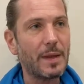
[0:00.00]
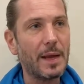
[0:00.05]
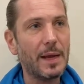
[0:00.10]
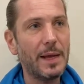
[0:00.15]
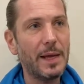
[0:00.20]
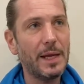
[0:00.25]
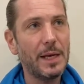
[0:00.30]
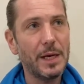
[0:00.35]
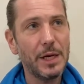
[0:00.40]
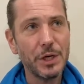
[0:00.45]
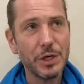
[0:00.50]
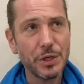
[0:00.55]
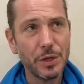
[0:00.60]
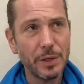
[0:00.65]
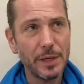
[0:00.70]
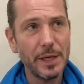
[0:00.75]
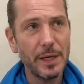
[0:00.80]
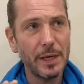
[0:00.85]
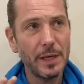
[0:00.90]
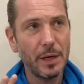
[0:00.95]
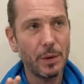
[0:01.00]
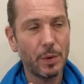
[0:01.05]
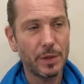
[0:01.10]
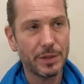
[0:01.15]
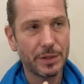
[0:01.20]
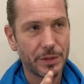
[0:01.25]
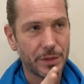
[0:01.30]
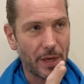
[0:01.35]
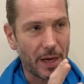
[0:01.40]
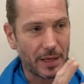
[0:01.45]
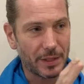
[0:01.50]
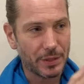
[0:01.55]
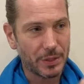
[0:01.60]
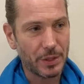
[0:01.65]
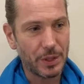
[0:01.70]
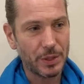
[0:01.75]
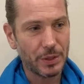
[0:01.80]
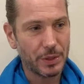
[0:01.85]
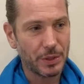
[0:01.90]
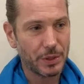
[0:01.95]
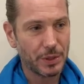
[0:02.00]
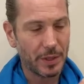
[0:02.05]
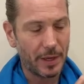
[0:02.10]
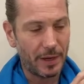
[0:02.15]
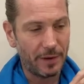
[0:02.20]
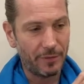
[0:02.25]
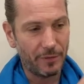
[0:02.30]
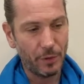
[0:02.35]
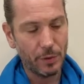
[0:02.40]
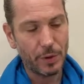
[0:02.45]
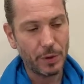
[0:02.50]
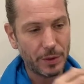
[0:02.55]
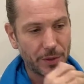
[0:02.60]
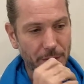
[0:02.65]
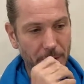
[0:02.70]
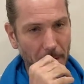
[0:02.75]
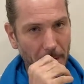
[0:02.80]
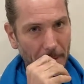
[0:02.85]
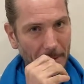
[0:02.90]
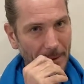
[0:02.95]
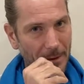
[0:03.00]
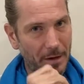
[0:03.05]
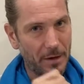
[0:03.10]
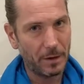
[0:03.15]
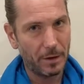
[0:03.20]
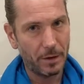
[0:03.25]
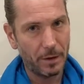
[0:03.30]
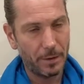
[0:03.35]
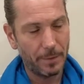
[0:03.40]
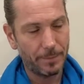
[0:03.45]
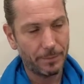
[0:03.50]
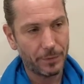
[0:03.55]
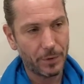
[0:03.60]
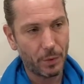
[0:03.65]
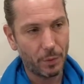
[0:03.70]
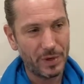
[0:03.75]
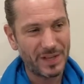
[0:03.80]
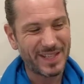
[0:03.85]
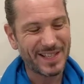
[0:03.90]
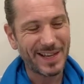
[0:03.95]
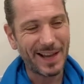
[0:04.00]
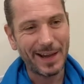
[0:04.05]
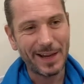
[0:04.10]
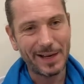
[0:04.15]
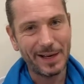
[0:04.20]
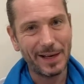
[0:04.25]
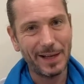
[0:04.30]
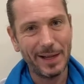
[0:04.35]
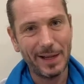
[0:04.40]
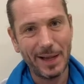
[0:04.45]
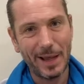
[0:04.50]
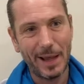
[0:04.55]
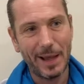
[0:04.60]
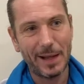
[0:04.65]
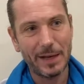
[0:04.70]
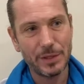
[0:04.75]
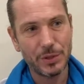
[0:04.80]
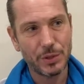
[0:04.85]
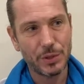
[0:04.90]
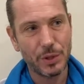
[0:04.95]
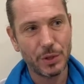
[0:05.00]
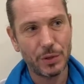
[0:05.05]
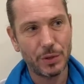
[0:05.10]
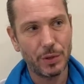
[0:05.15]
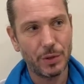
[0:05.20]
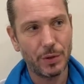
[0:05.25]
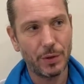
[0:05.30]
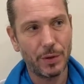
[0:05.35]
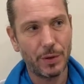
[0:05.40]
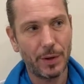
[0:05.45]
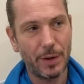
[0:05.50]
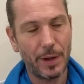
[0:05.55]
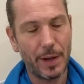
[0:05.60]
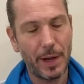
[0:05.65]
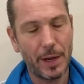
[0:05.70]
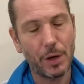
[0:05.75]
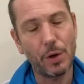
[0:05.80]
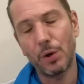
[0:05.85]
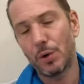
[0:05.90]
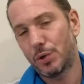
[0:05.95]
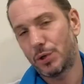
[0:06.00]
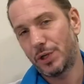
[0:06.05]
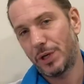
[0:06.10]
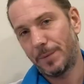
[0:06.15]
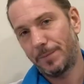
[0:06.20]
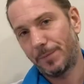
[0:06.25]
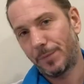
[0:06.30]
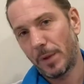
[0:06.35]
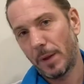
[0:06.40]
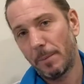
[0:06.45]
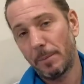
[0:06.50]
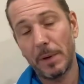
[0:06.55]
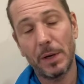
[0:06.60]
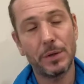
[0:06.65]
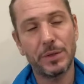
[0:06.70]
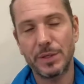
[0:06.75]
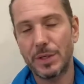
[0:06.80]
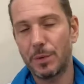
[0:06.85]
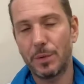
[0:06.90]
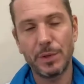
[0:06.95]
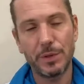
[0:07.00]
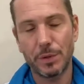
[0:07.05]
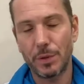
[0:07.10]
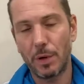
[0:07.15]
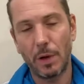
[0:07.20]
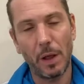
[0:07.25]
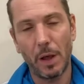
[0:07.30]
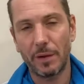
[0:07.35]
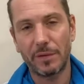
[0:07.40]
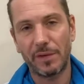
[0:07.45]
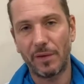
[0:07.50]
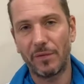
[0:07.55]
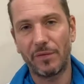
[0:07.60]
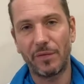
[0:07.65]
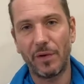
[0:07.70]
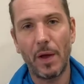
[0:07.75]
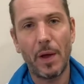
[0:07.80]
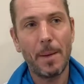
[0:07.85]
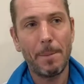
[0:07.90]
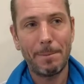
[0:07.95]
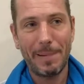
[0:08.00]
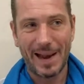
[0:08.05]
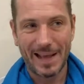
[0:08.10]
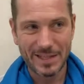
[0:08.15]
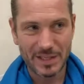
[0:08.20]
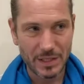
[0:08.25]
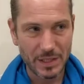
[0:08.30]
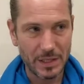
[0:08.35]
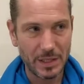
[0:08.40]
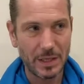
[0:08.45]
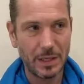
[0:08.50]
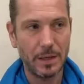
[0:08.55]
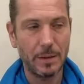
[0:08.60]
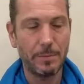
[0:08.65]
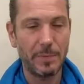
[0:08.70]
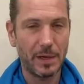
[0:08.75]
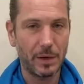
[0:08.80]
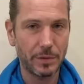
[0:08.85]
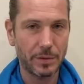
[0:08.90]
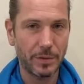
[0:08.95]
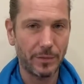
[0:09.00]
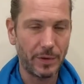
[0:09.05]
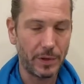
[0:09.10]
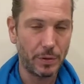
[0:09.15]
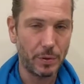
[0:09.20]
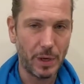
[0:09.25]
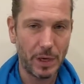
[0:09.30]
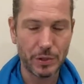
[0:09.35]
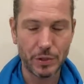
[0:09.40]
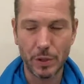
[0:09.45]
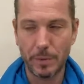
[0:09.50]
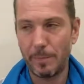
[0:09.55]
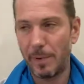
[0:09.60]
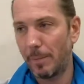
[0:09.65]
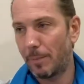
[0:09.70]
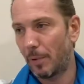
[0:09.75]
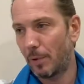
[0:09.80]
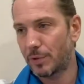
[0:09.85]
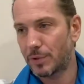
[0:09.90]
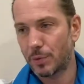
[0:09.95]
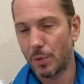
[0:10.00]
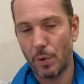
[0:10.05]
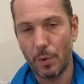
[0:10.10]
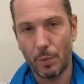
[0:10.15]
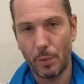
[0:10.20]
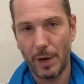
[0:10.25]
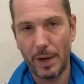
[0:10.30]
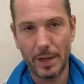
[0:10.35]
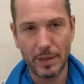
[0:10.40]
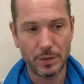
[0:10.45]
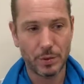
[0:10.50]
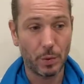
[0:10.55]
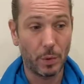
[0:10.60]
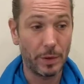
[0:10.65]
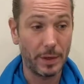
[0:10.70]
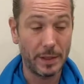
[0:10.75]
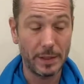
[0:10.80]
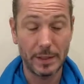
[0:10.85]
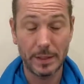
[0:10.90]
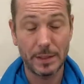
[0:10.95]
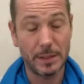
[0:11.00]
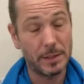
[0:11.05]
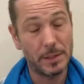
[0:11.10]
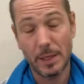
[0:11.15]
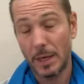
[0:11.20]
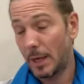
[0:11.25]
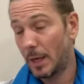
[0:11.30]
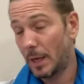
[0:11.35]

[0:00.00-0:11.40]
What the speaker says: Initially, it was access and focus on recycling and ecology, because there is a lot of plastic because of education, people throw away and so on, and it's